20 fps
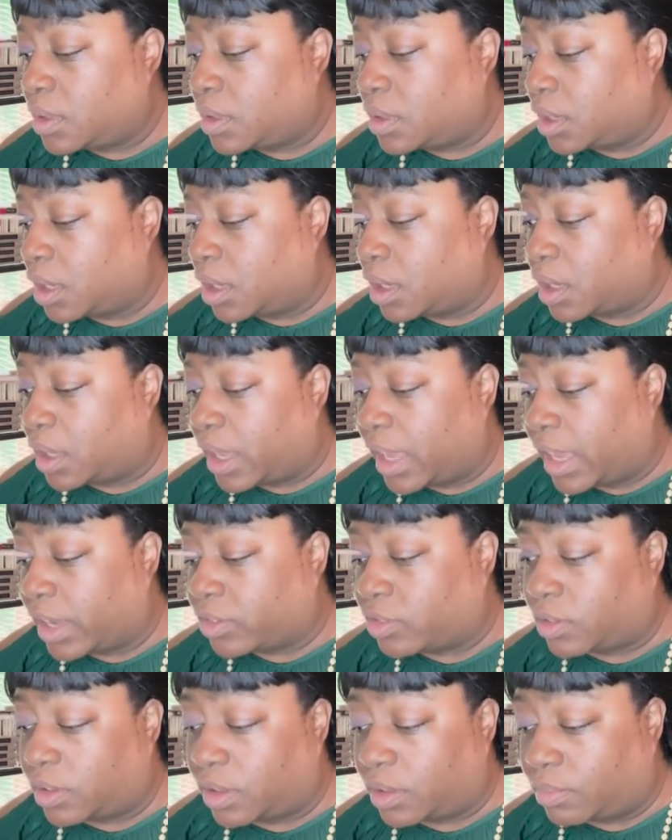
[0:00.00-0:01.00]

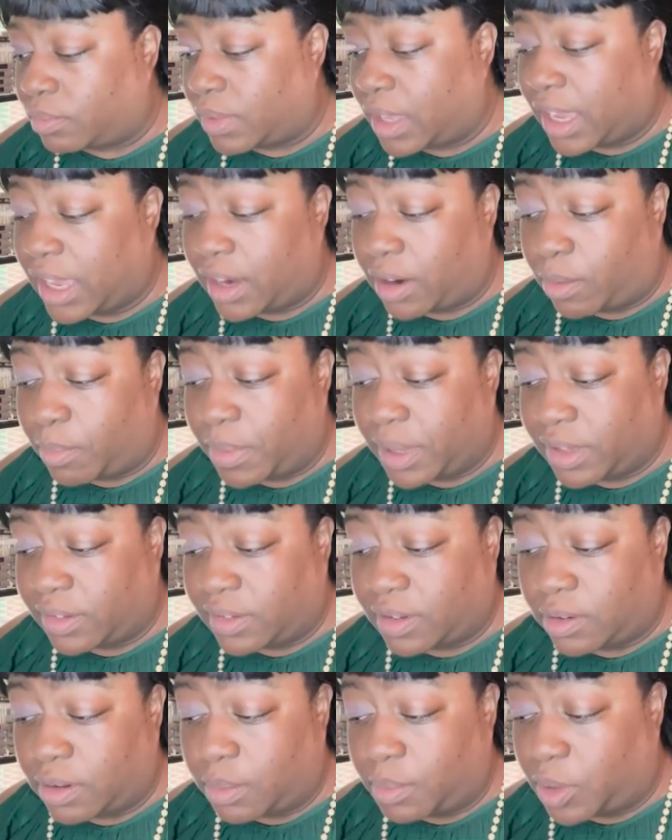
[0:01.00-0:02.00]
actually had our big
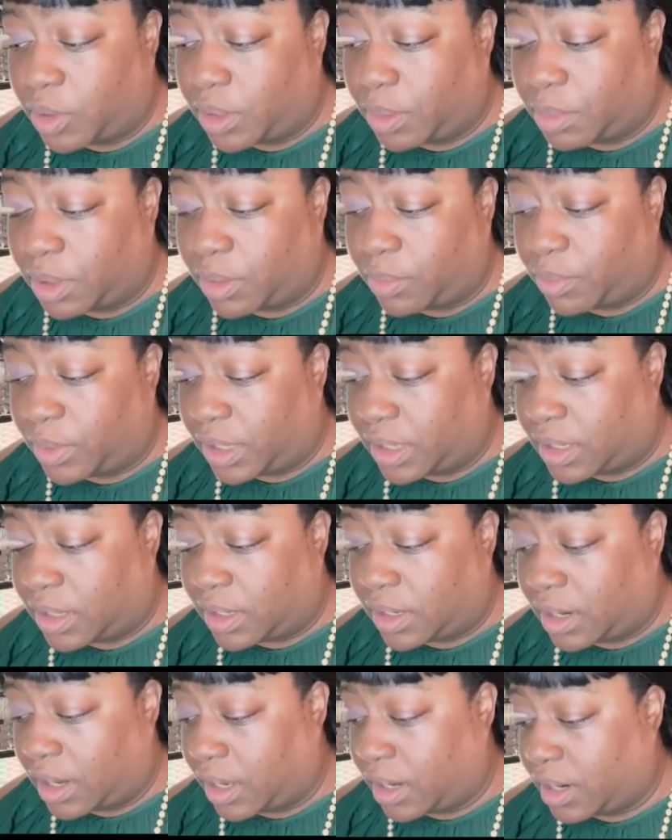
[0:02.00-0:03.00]
ceremony, but we did
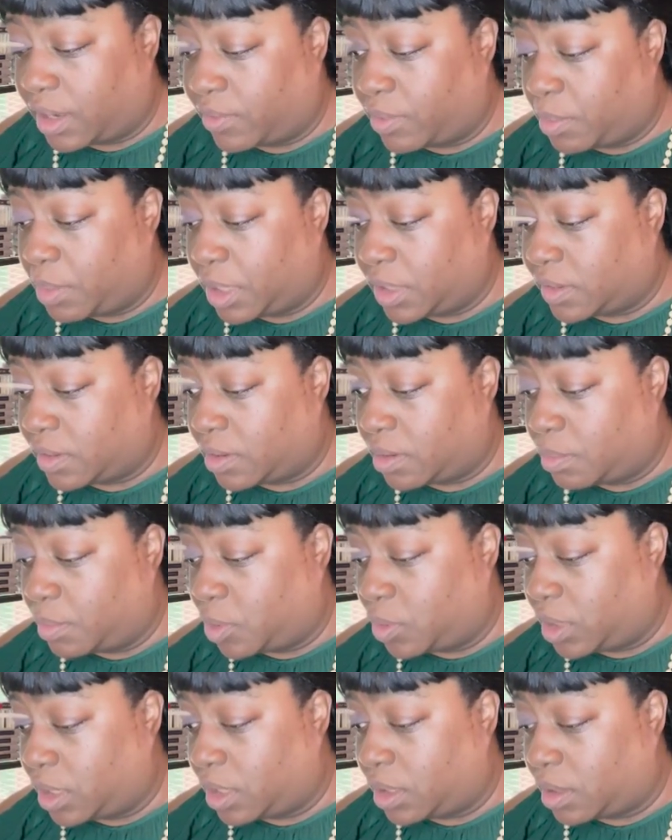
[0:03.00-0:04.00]
not have a big
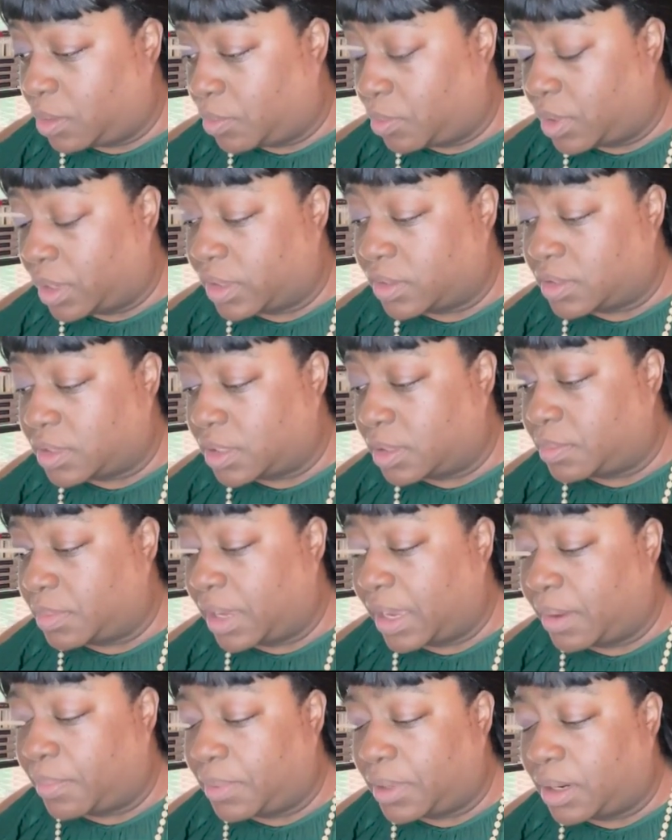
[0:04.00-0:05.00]
ceremony. It winds up
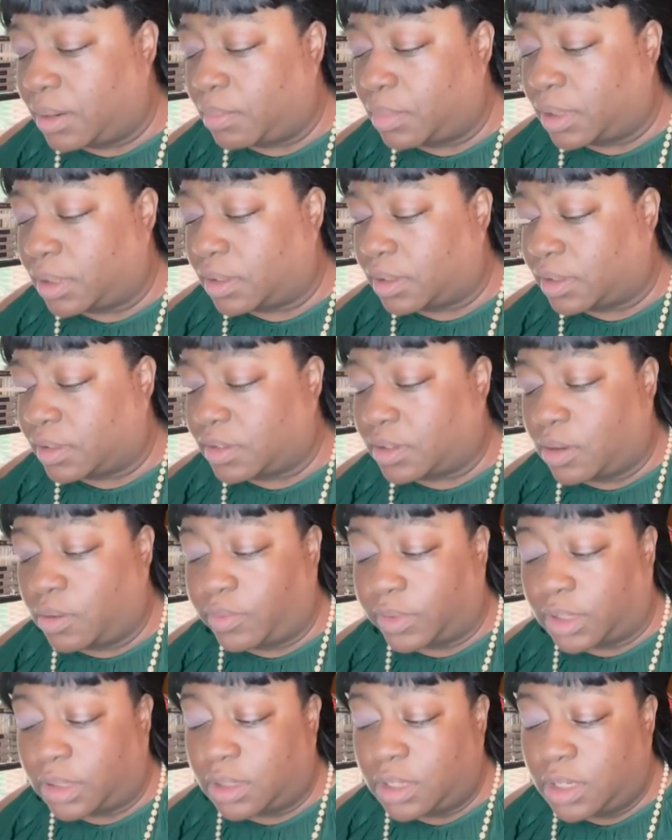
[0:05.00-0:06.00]
happening because
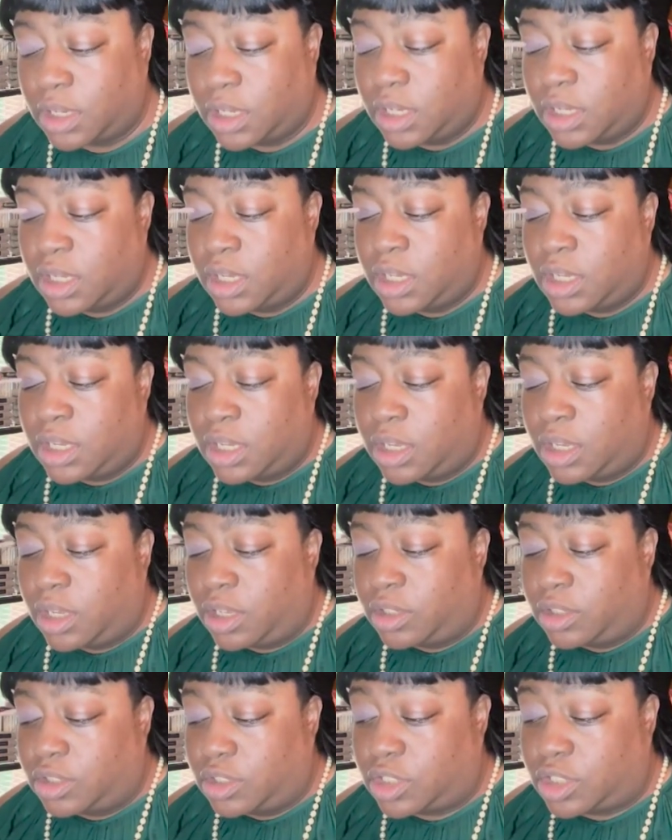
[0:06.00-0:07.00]
COVID.
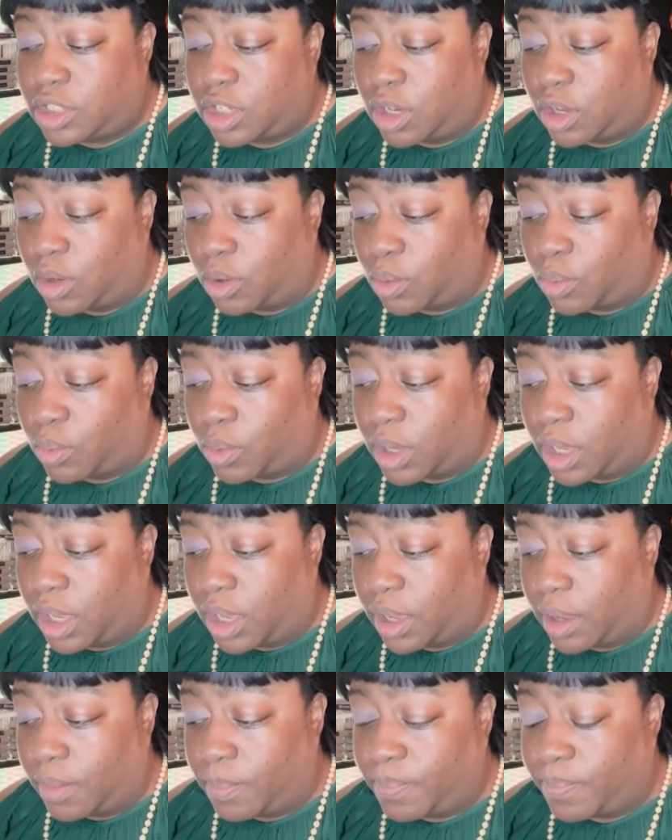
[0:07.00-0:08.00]
So
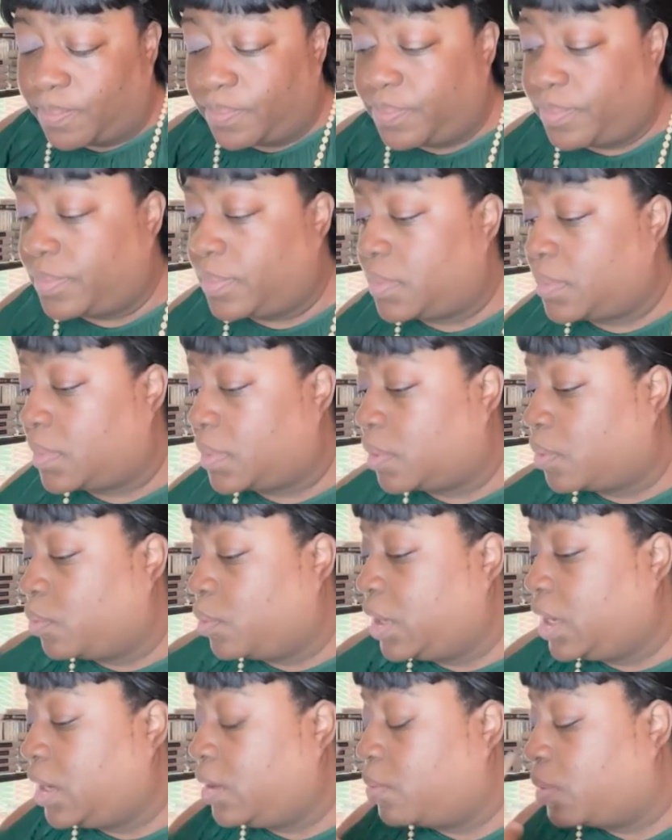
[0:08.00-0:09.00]

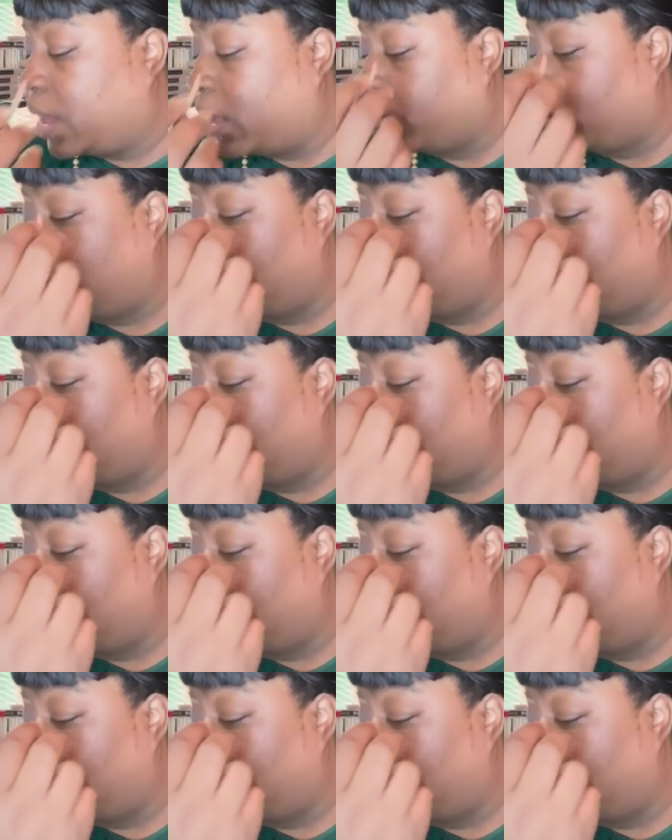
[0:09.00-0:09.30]
we wound